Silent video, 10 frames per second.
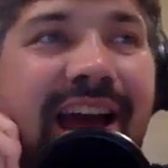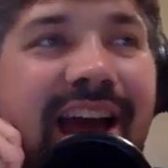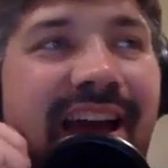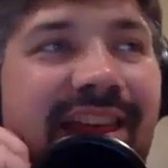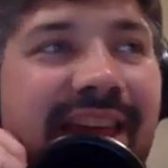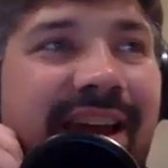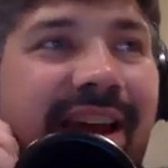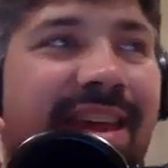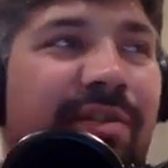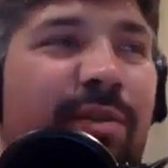I
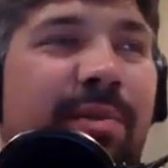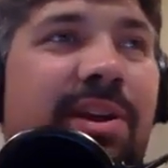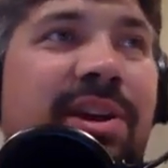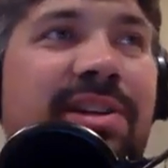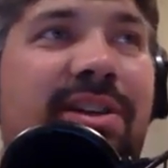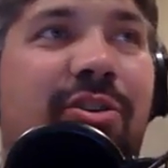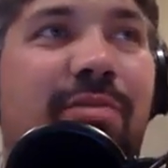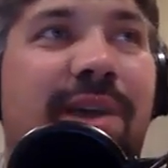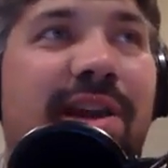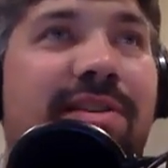think everybody kind of was like, oh
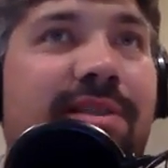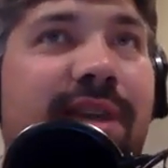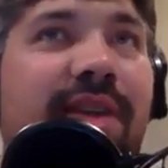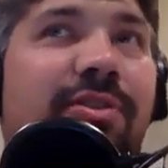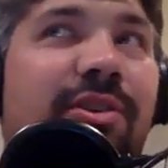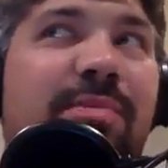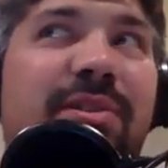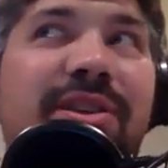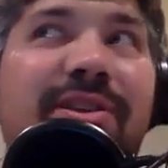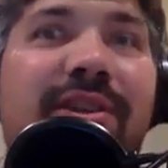man, this is kind of cool. But
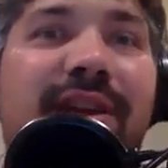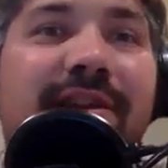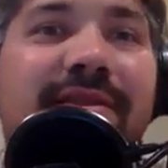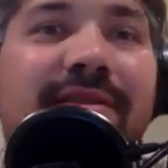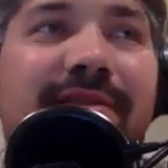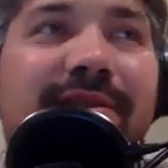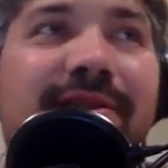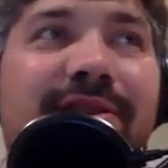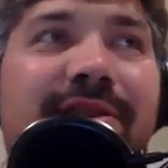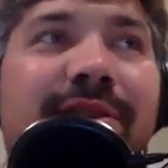then it
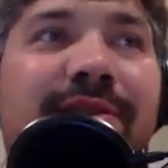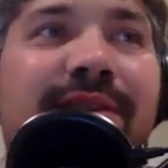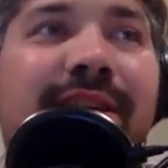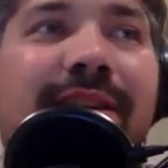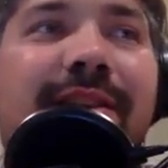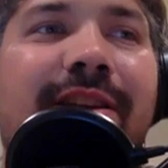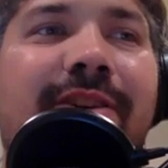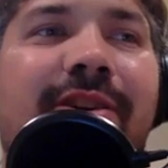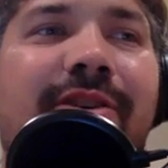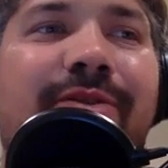took you a second, like,
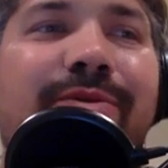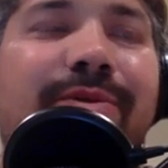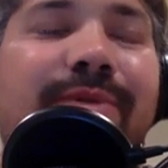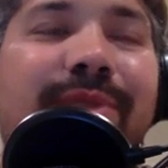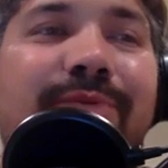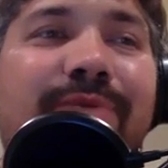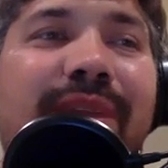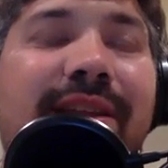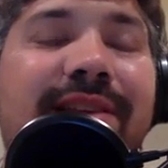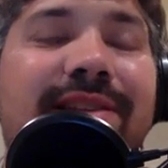oh,
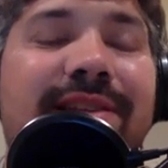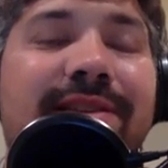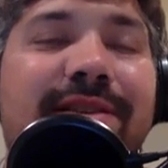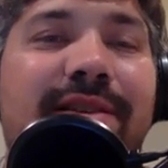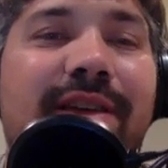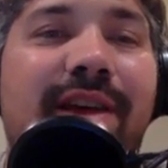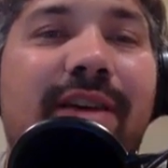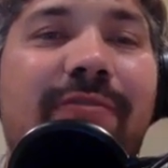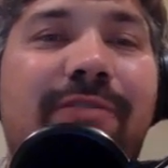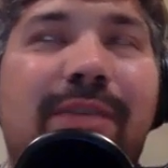wait, this is
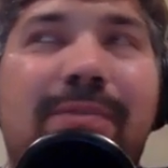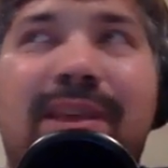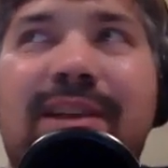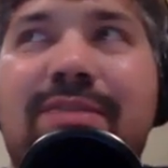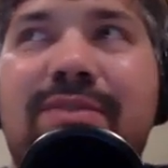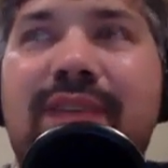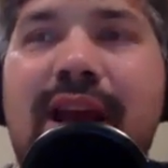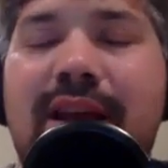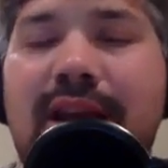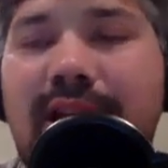fake, because it was
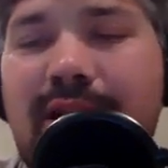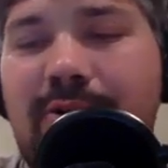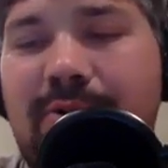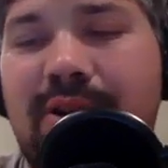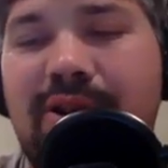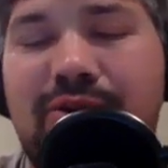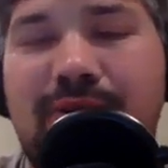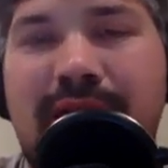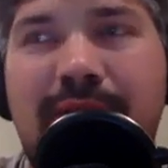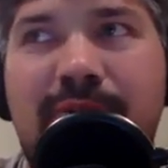like where the
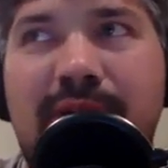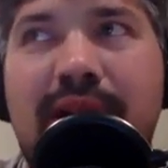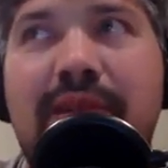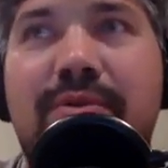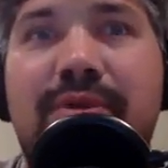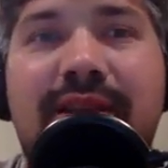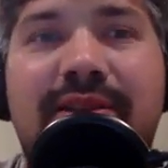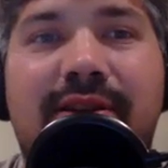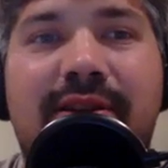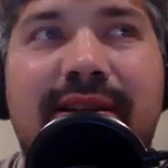train was when they
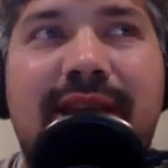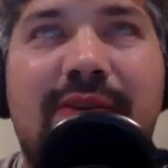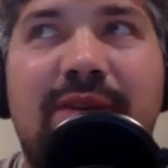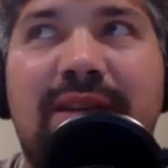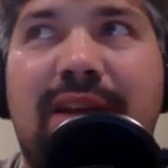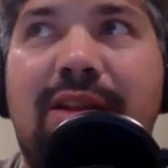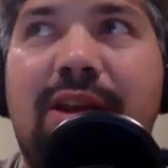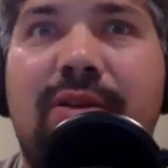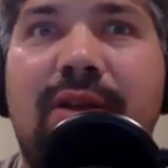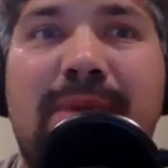saw this thing was like
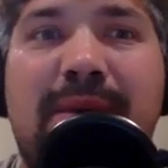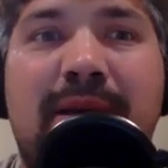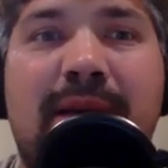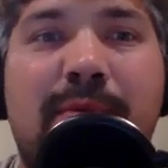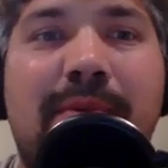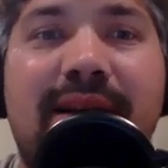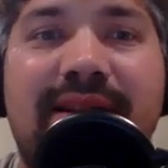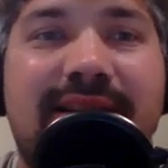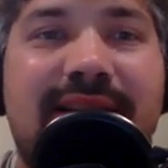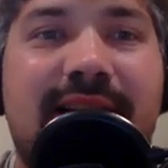literally maybe a couple miles
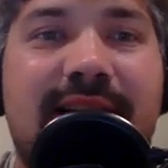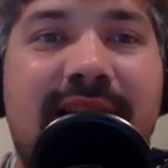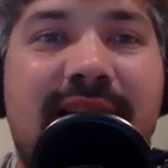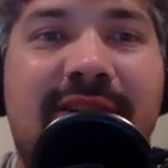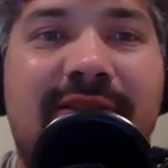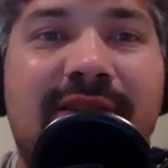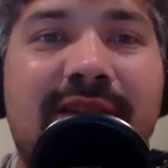outside of town.